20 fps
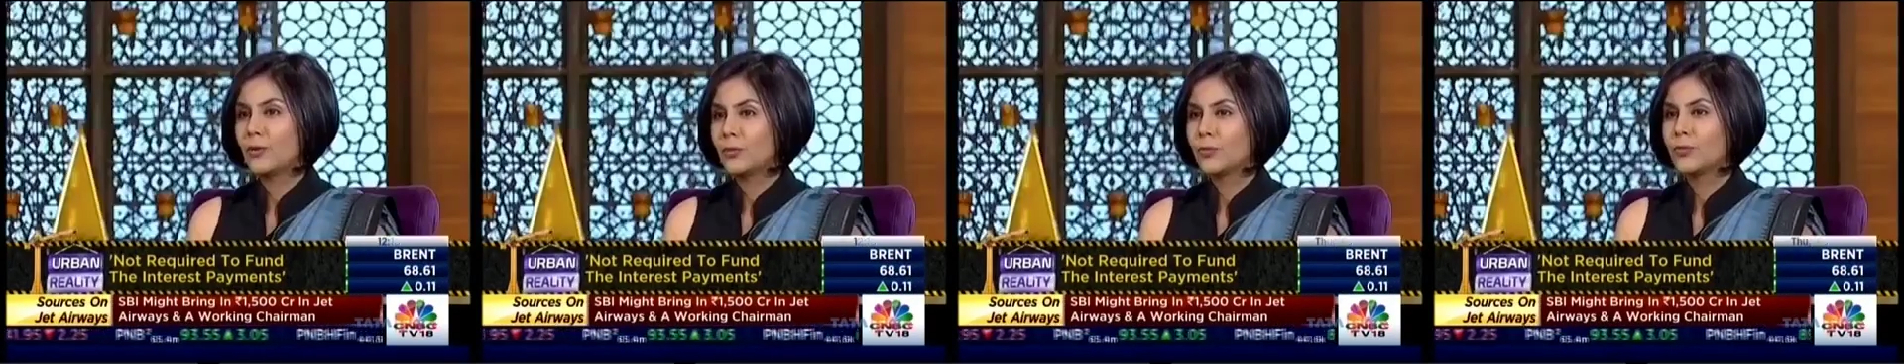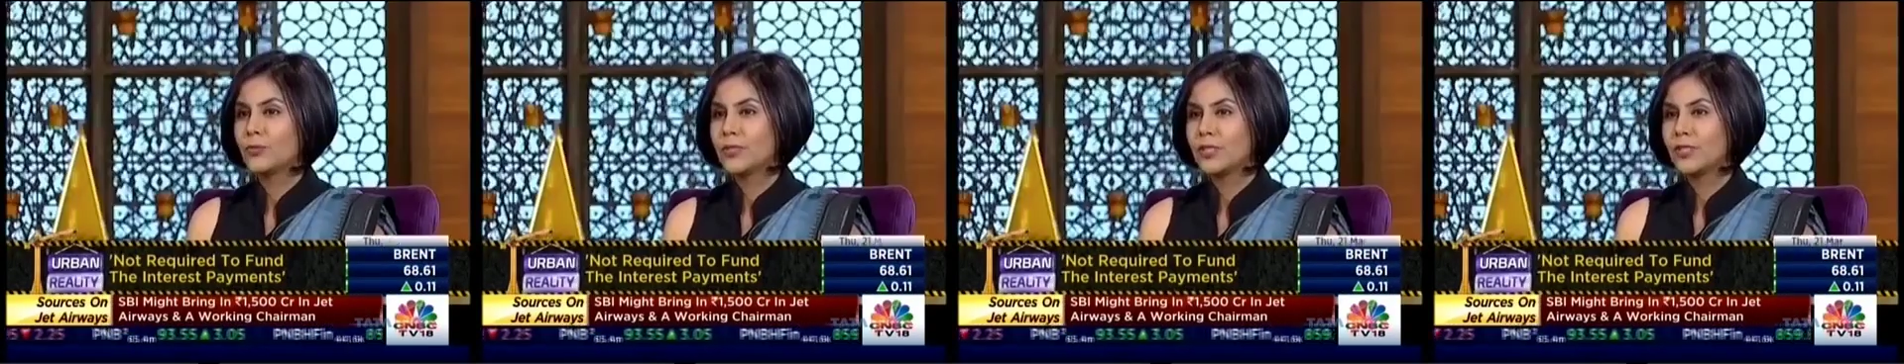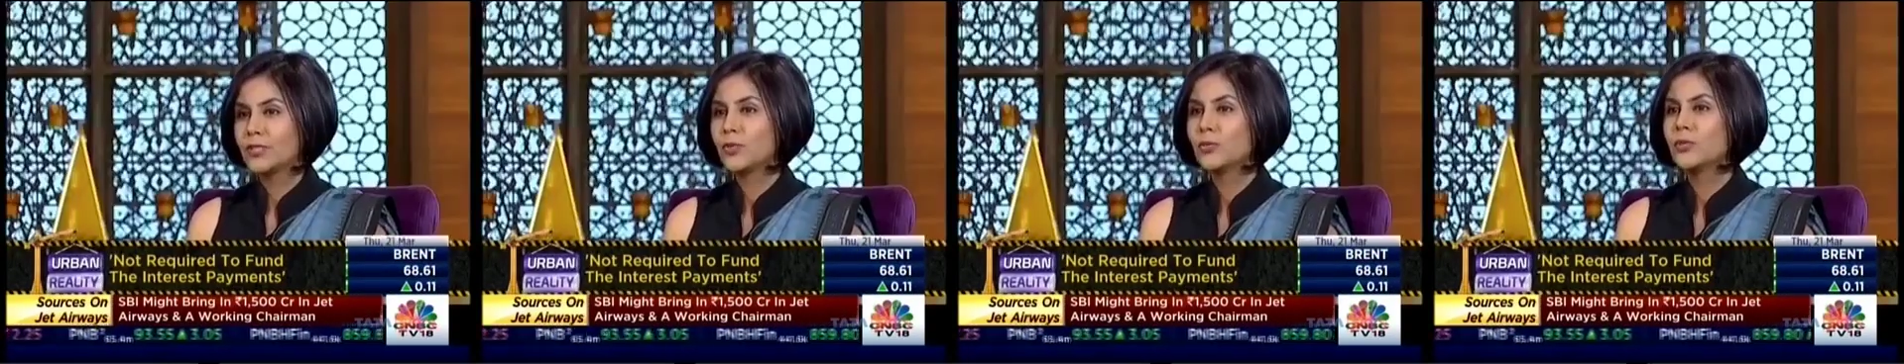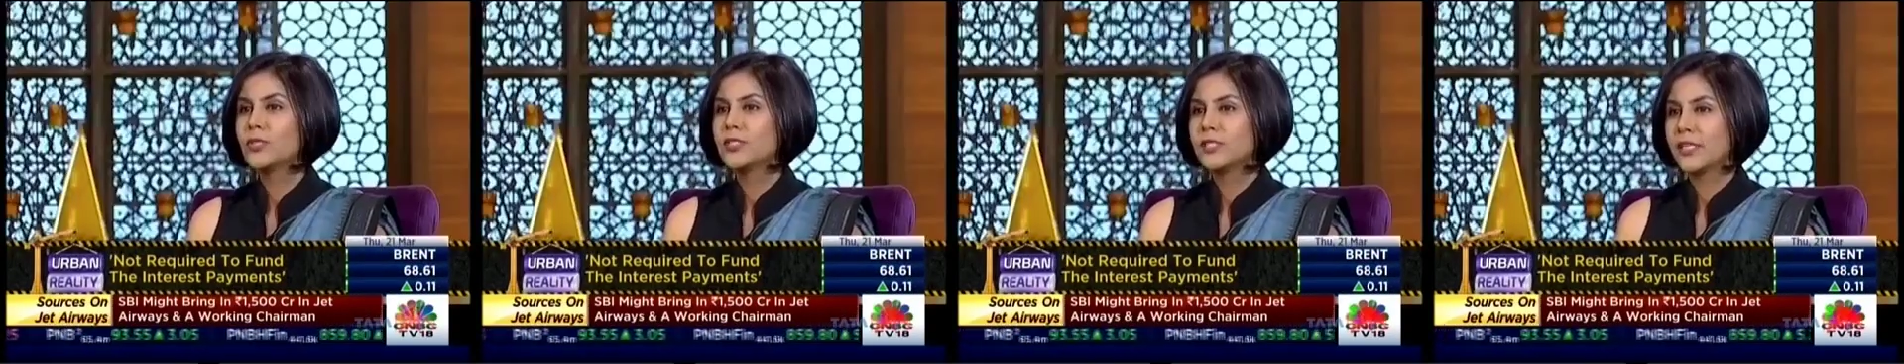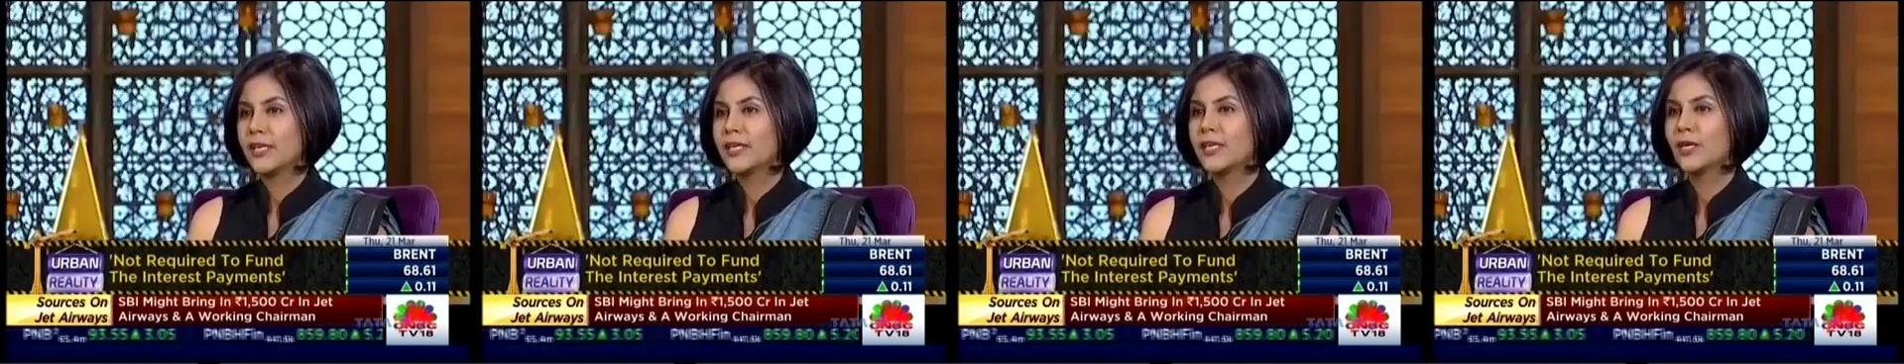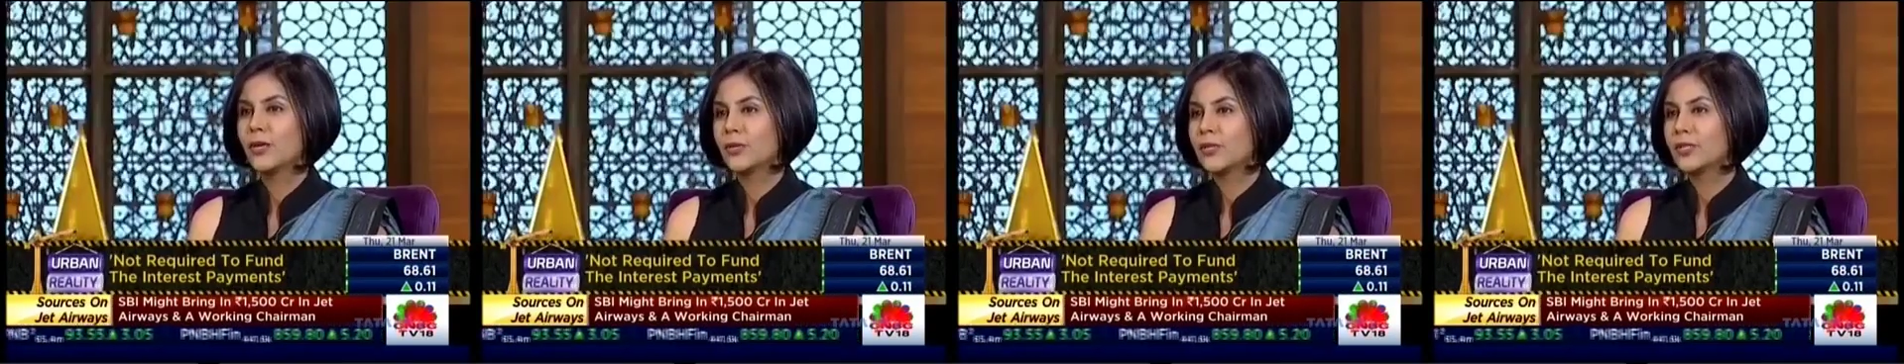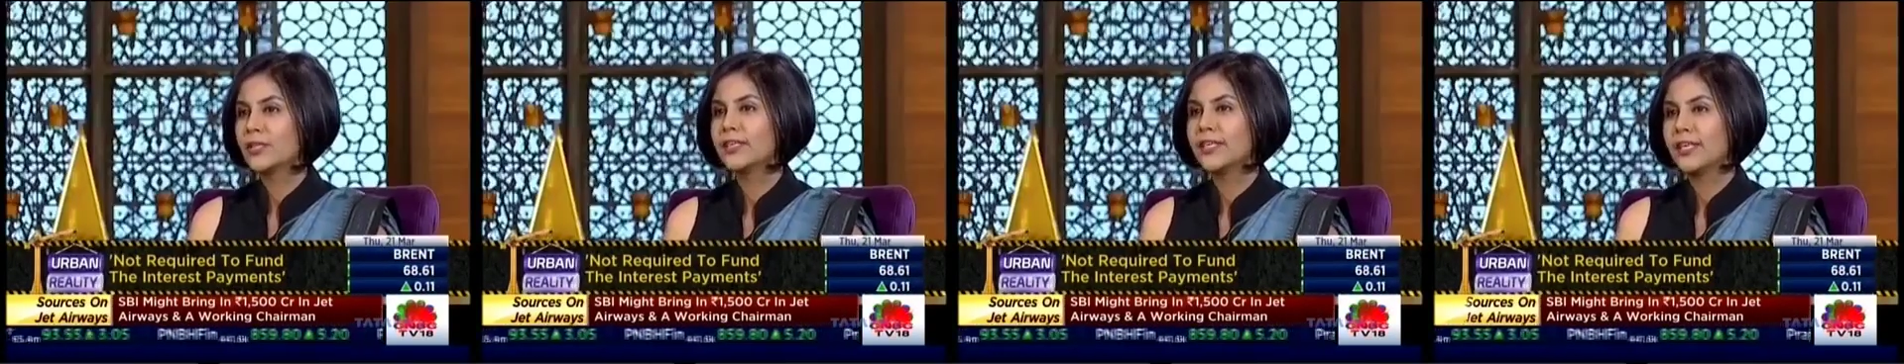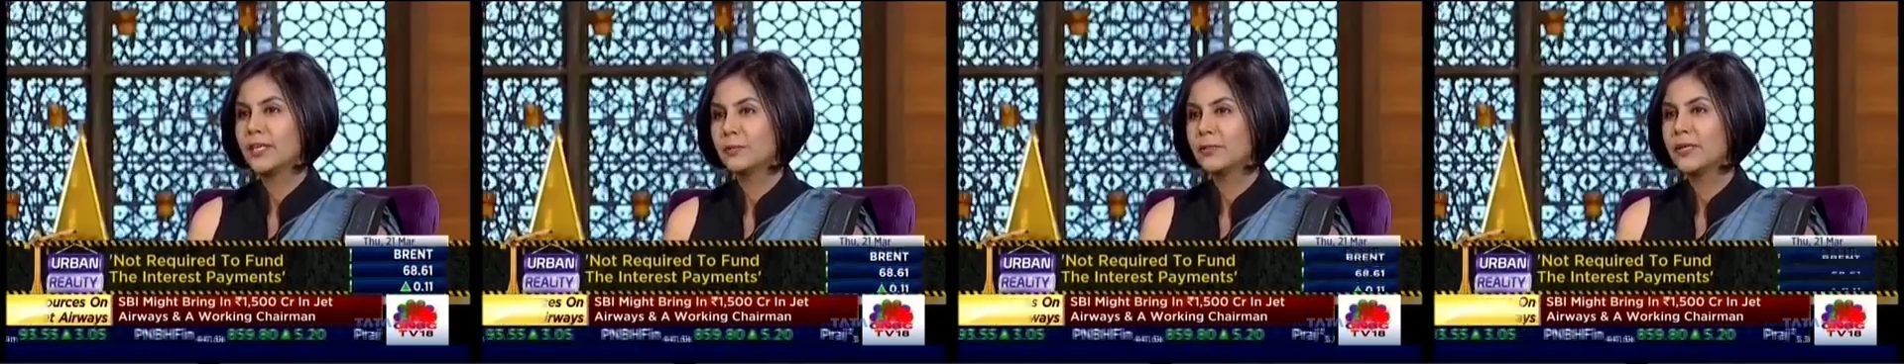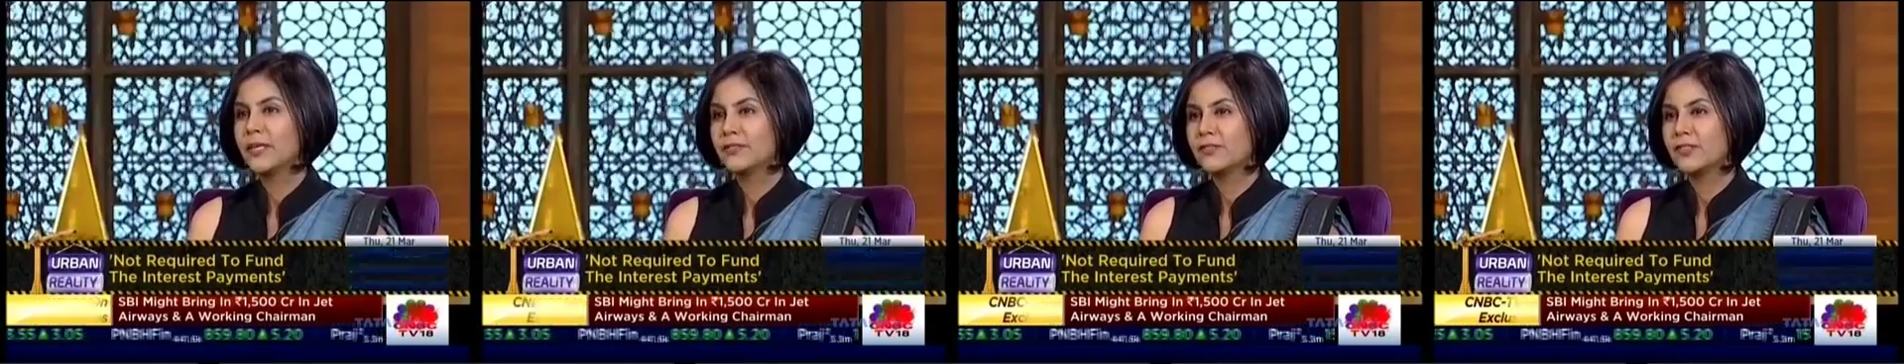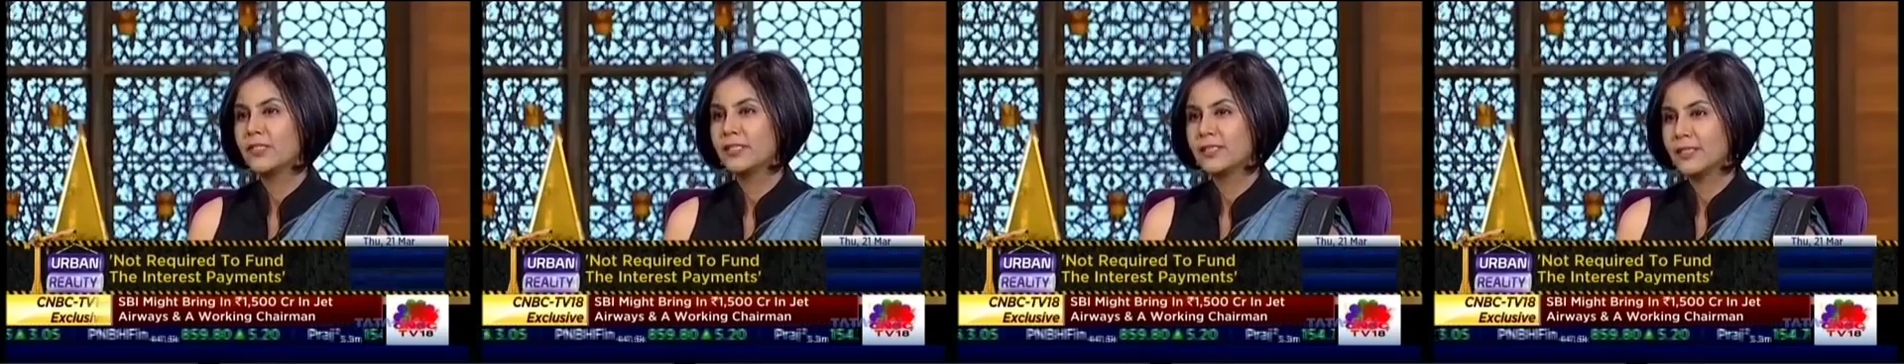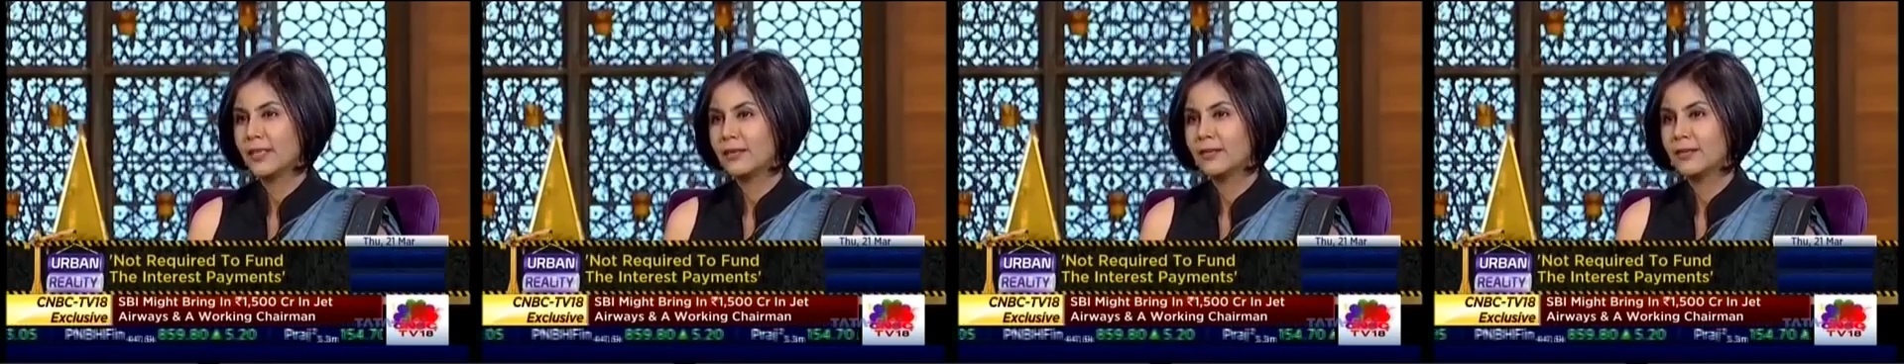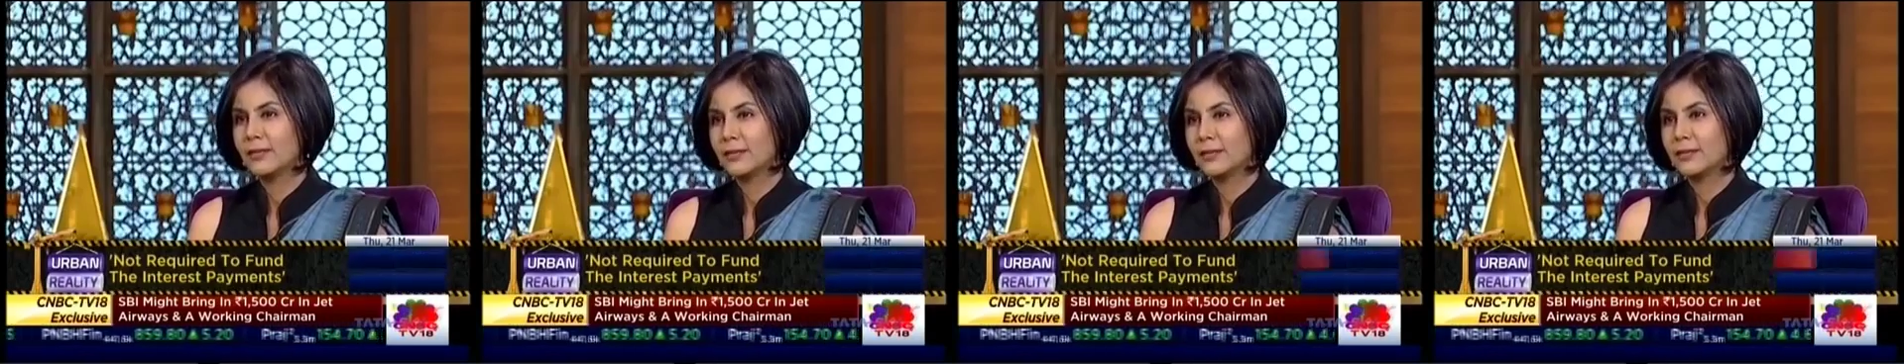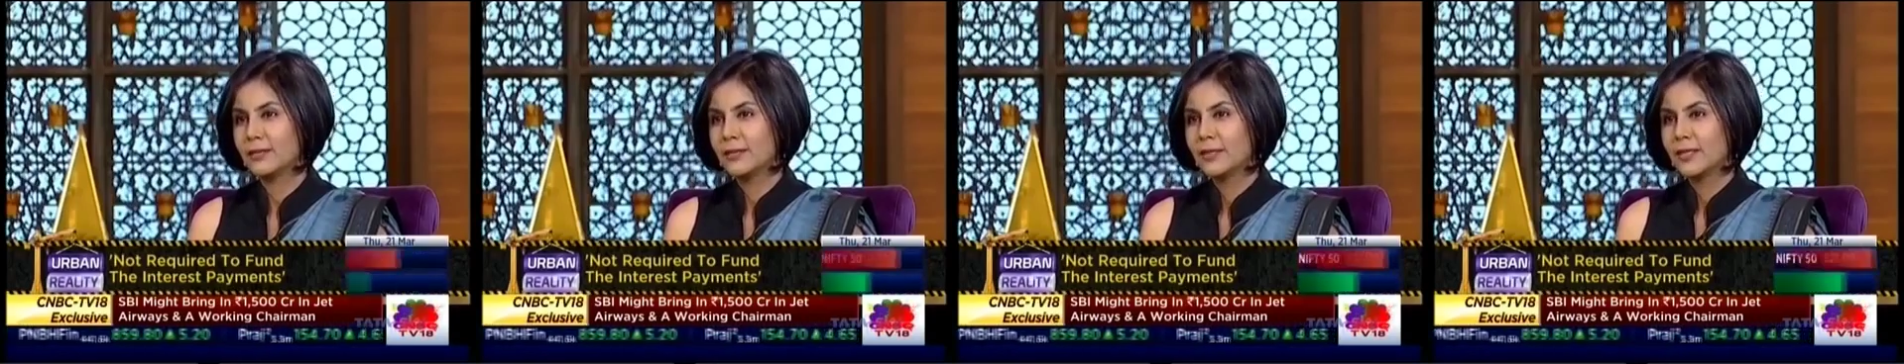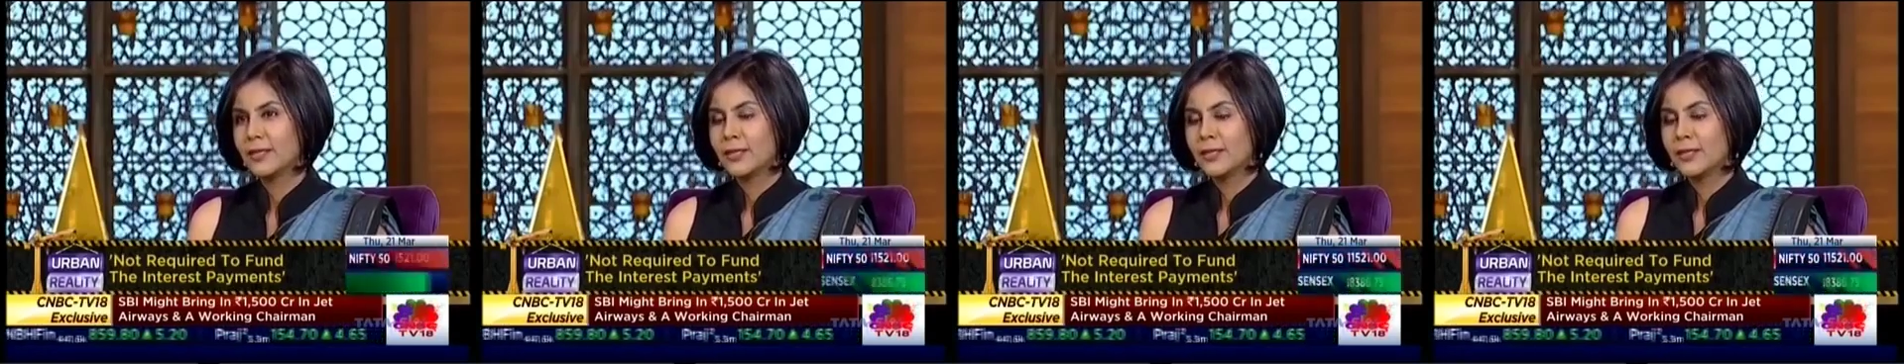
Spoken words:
now with this whole shakeout in the NBFC sector.